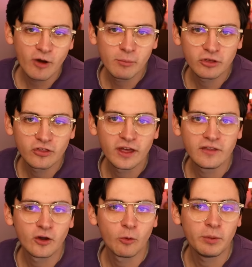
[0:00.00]
promise
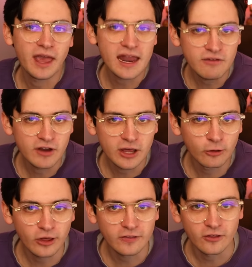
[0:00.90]
that there will be any
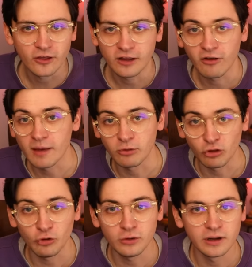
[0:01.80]
videos like this anytime
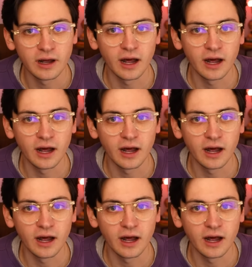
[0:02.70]
soon.